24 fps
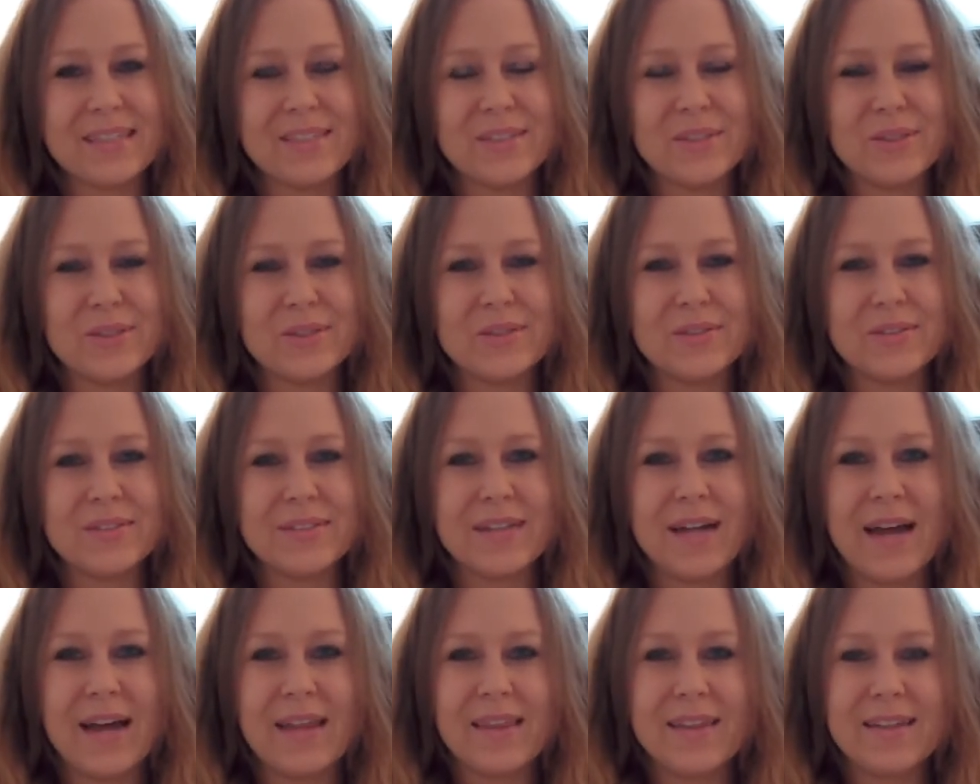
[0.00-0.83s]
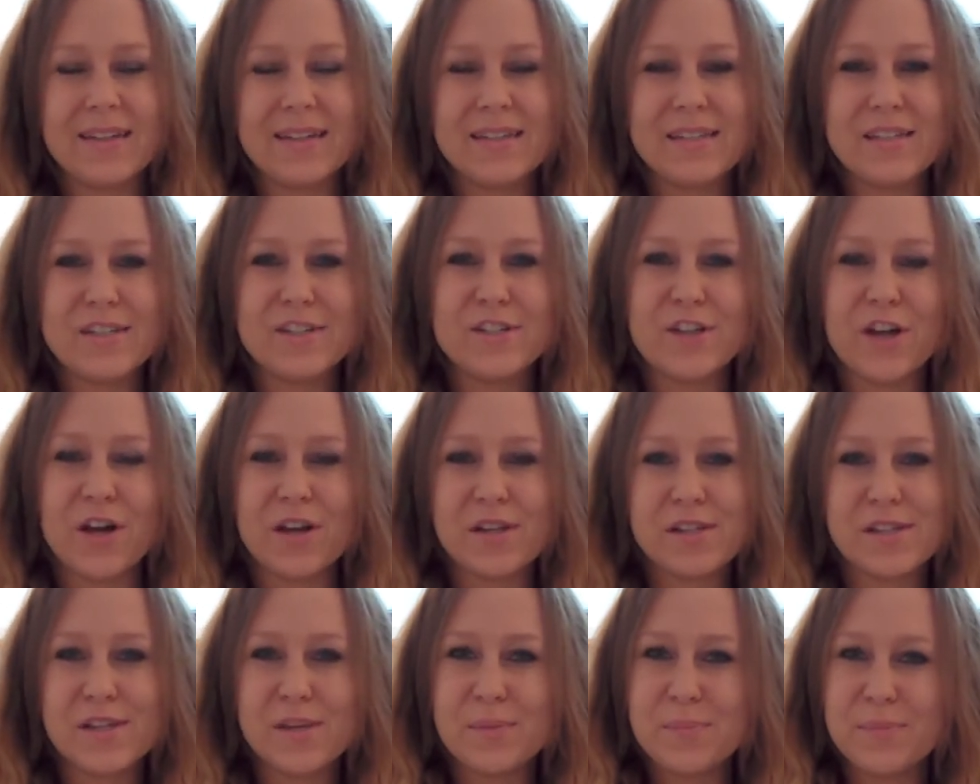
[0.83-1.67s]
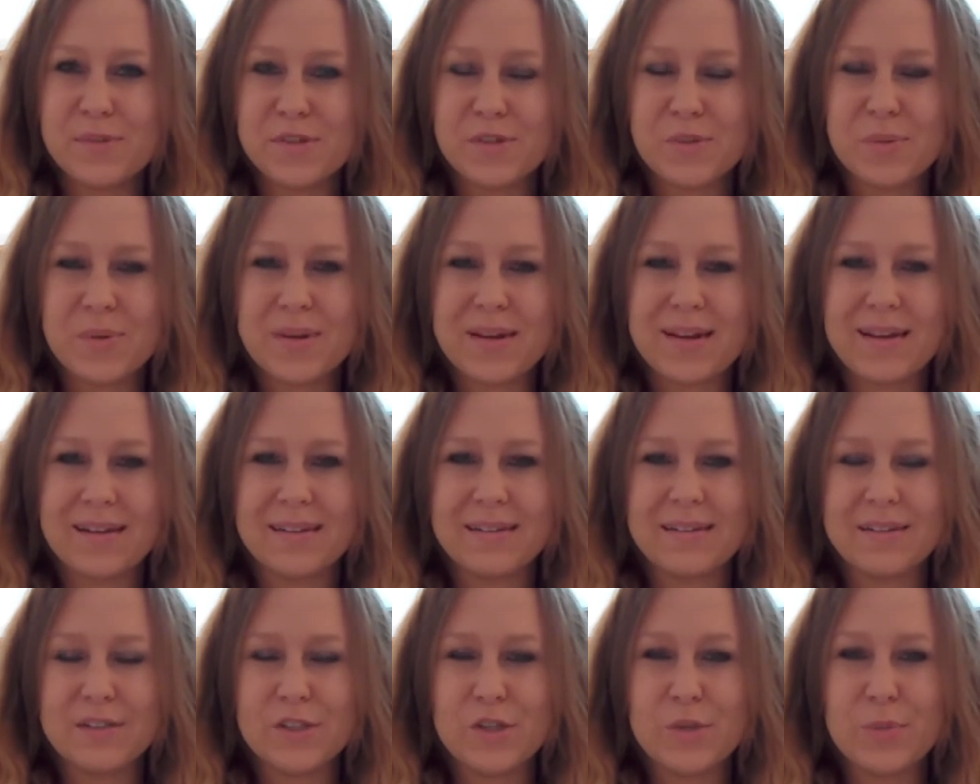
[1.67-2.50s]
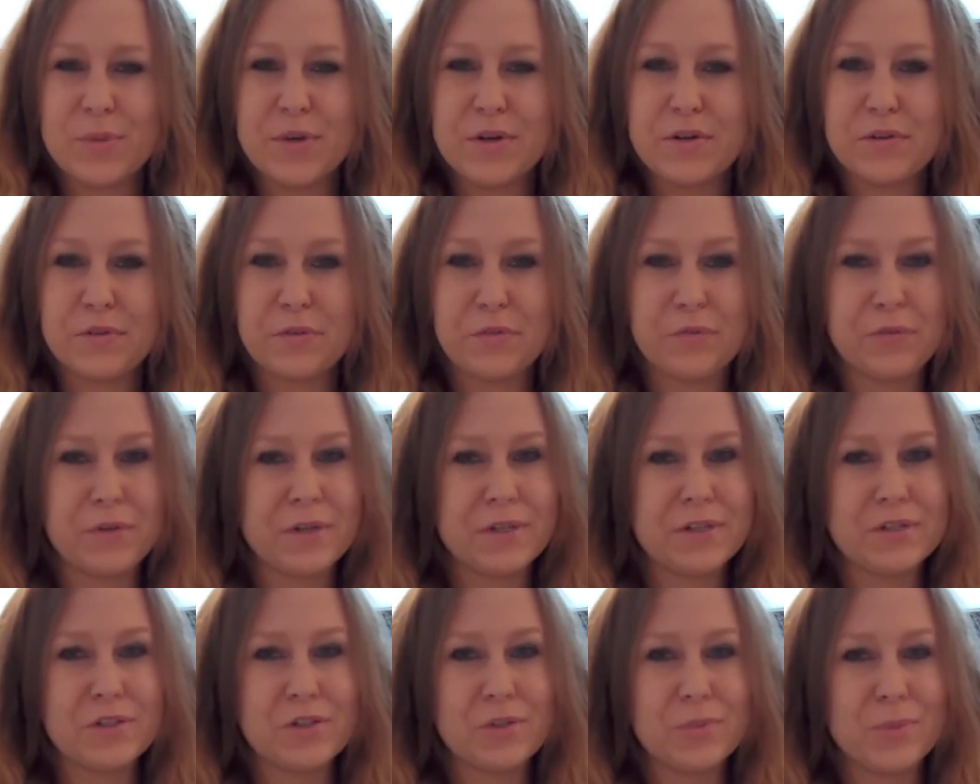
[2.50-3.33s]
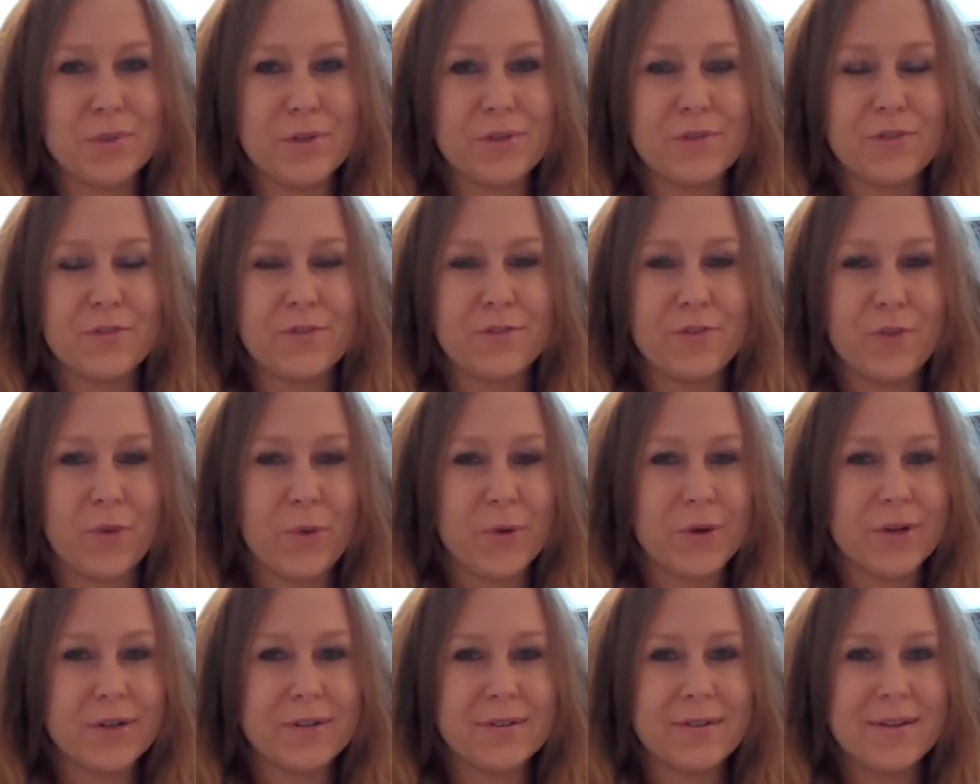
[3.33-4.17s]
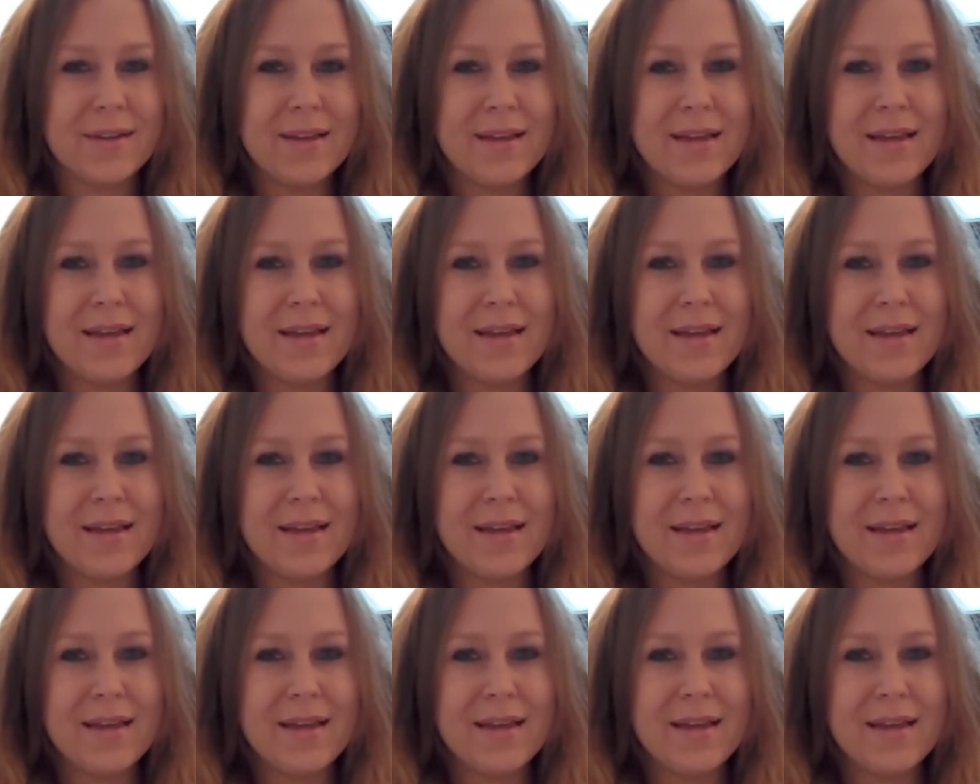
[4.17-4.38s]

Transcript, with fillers: oh, I think it's a toss-up between Tomb Raider 3 and Tomb Raider 4.